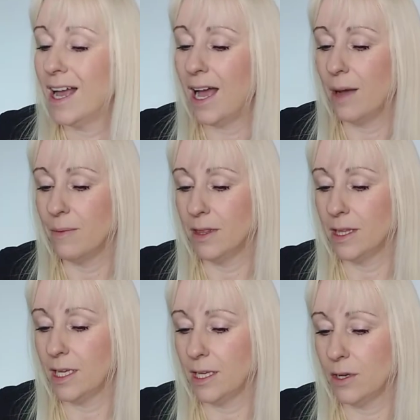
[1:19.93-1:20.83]
I'm in
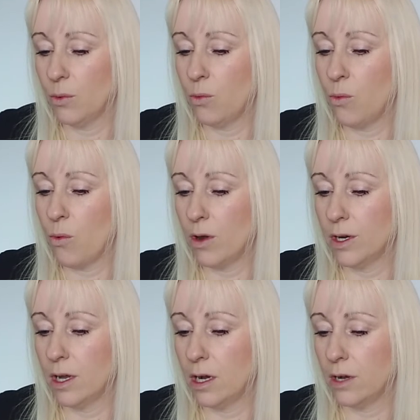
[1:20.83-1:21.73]
the
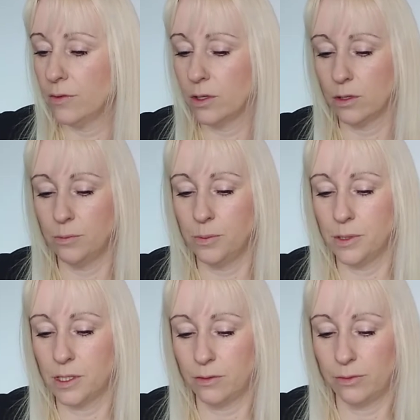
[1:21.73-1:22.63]
1.5
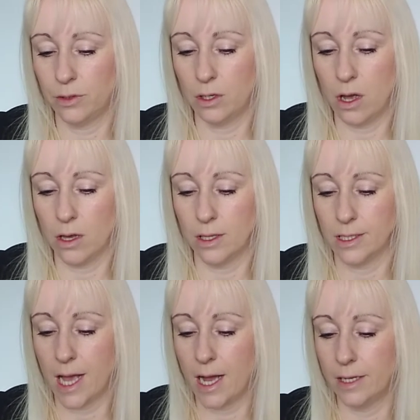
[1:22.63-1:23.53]
clubs for a lot of the
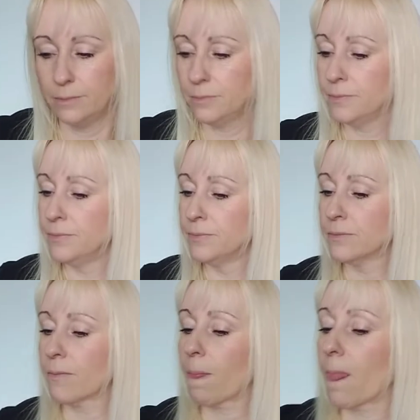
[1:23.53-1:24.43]
time,
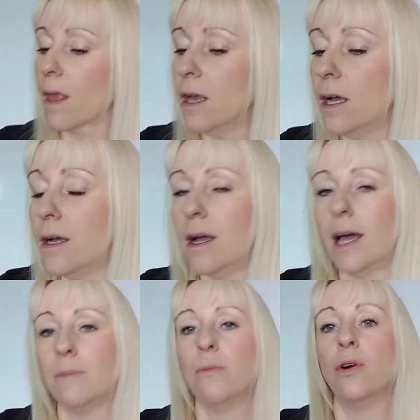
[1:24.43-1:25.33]

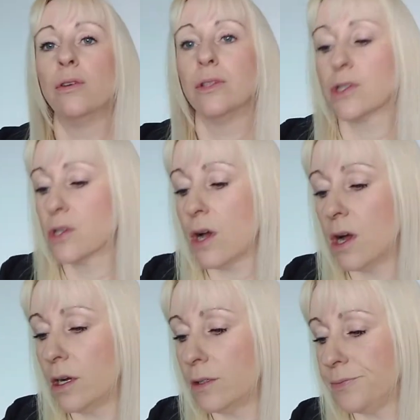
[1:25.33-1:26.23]
and more at the
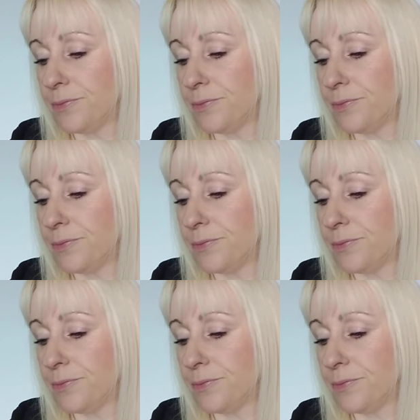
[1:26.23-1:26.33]
start.